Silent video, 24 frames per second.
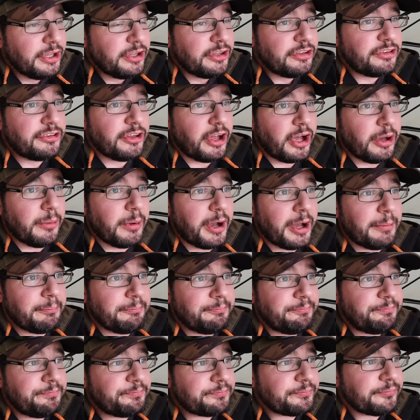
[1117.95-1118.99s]
So
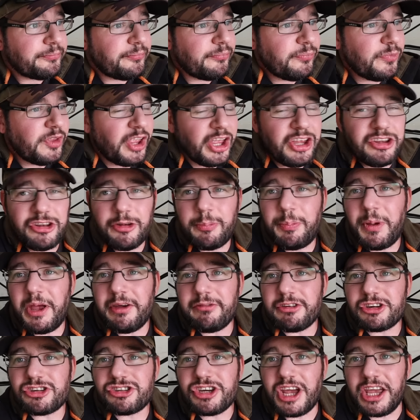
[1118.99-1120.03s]
um, it's a bit
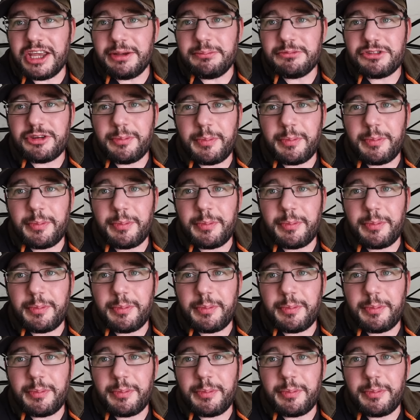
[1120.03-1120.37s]
of a shame,